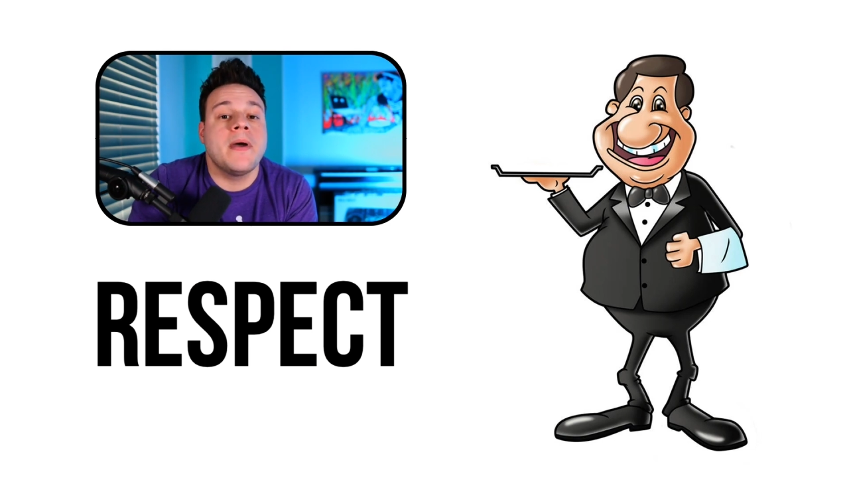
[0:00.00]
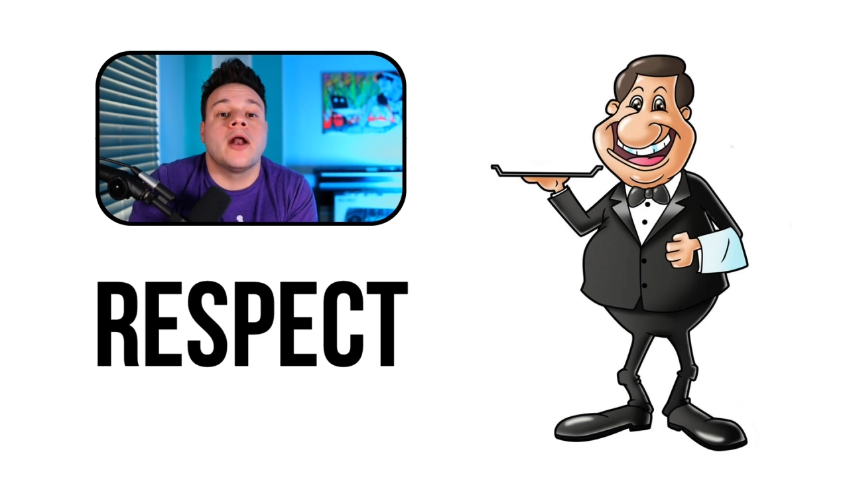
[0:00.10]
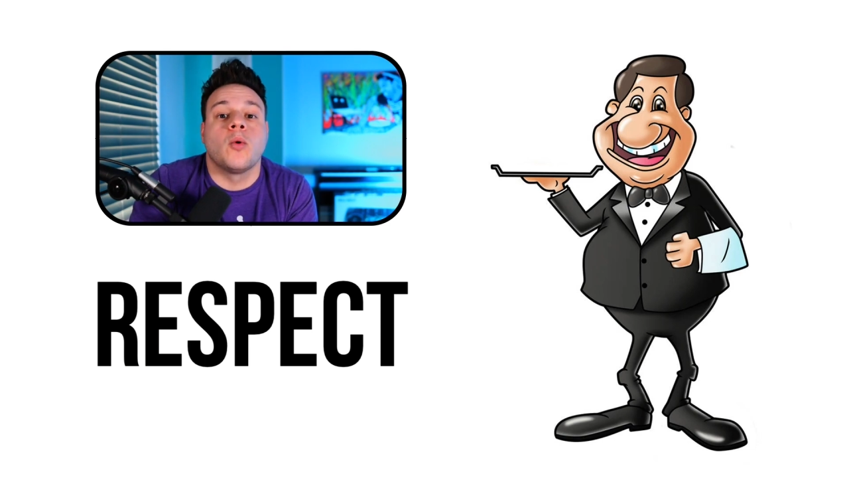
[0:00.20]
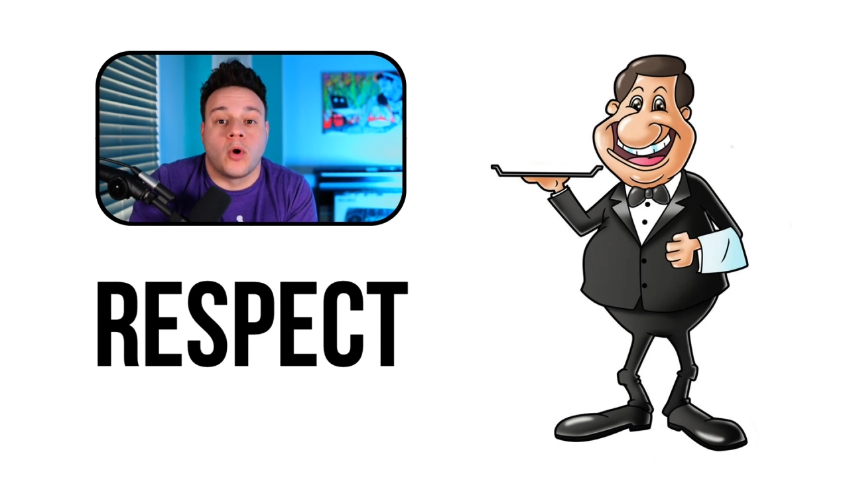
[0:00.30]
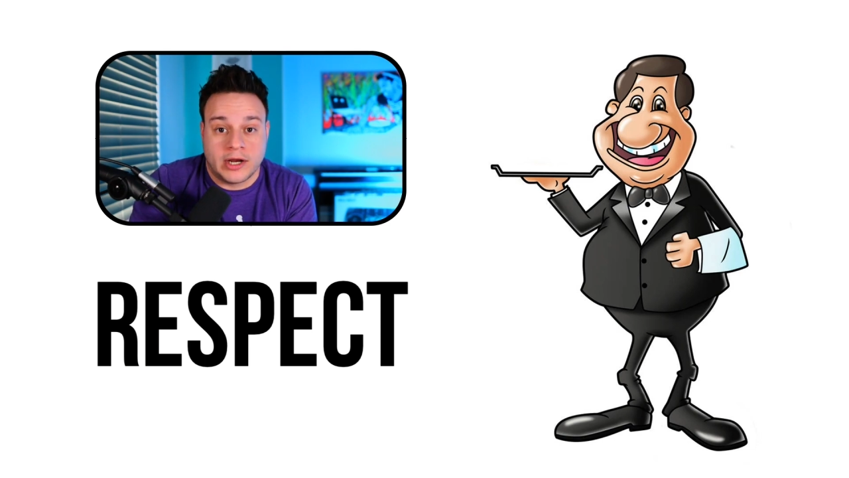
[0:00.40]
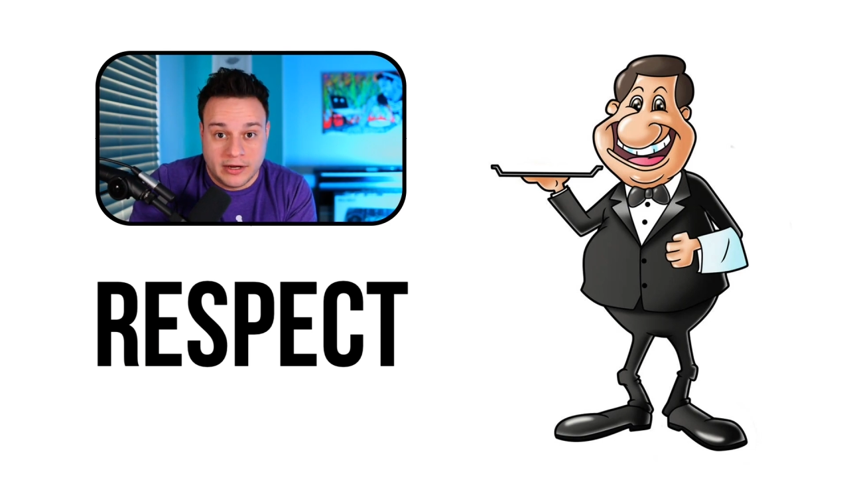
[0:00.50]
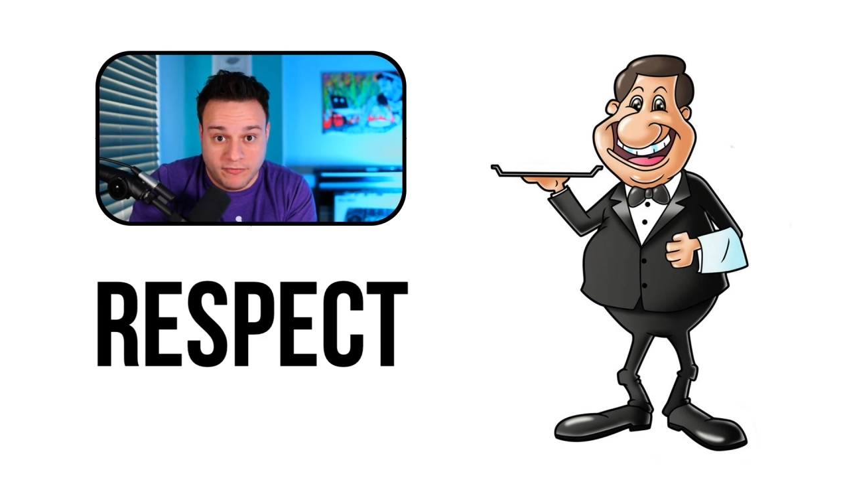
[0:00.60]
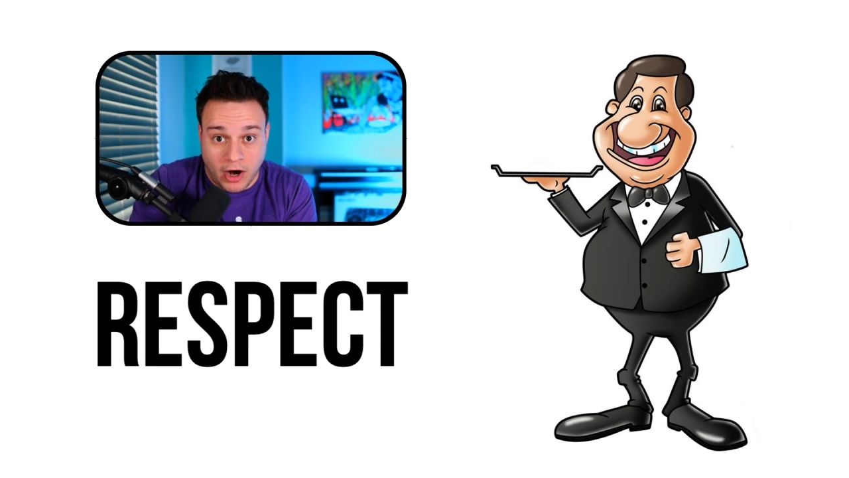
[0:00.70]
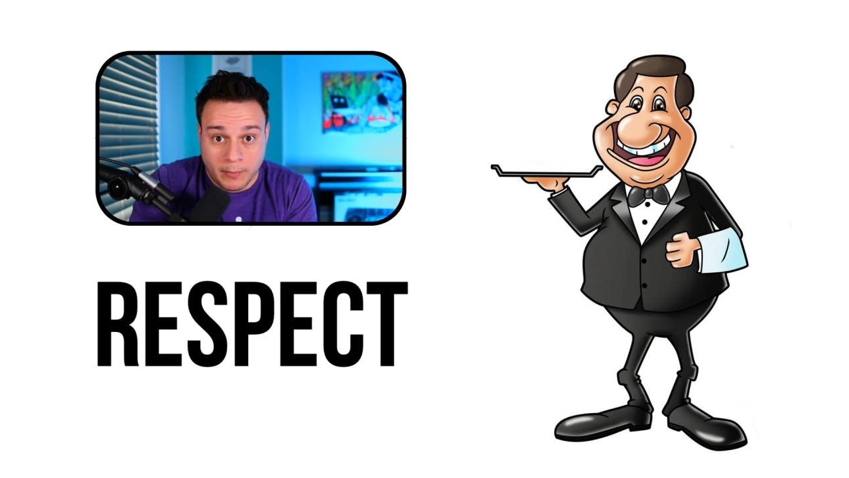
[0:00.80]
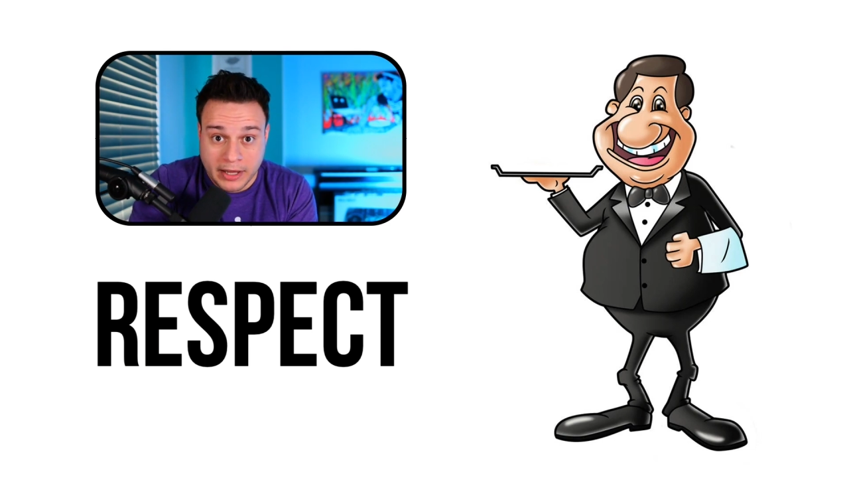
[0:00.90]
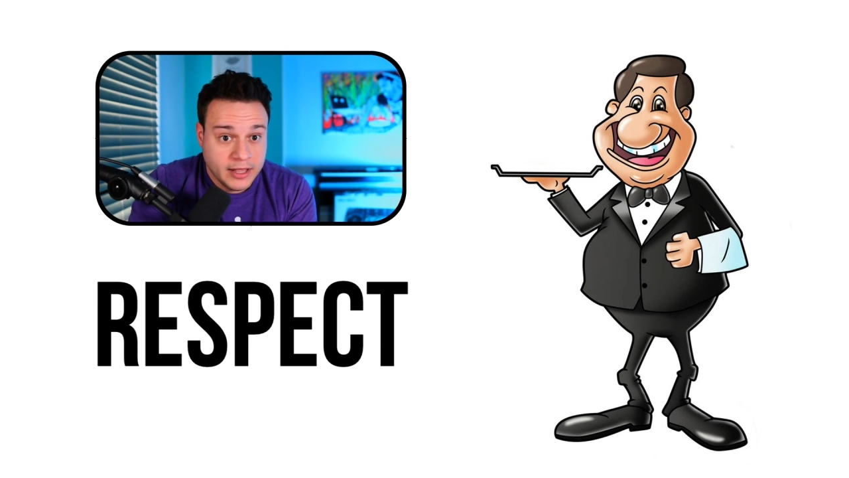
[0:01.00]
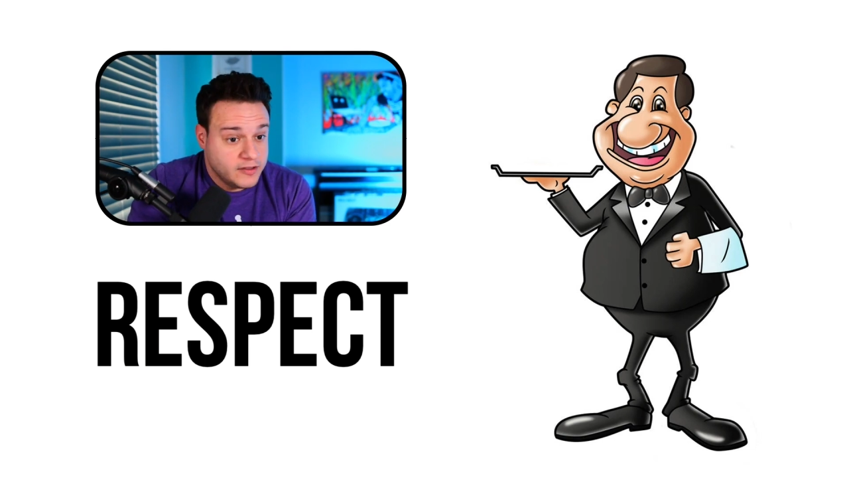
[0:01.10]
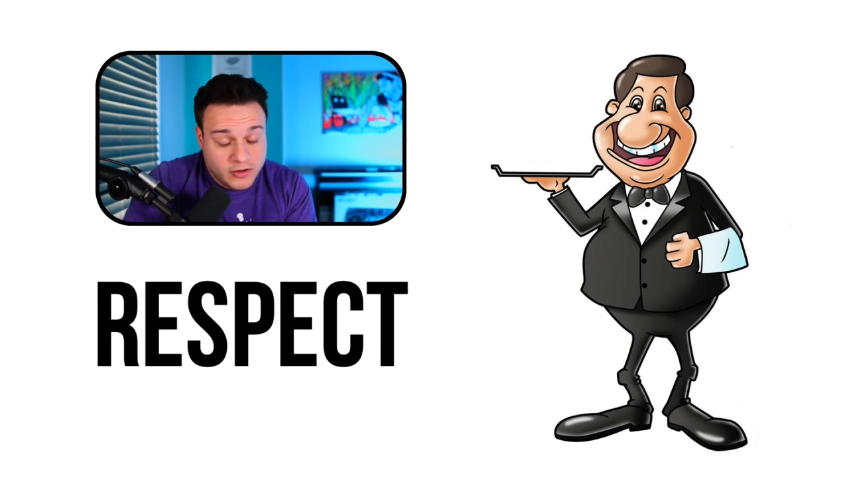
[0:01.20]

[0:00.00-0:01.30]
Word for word: better working environment.